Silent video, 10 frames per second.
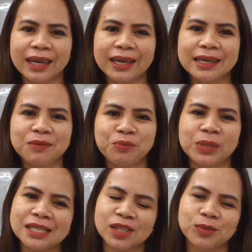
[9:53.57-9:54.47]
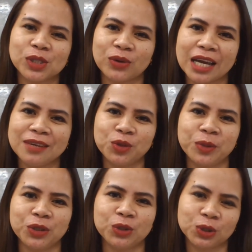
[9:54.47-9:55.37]
And please subscribe to
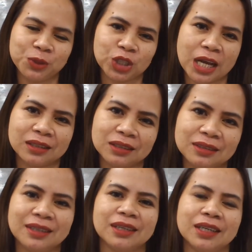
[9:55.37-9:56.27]
my YouTube channel,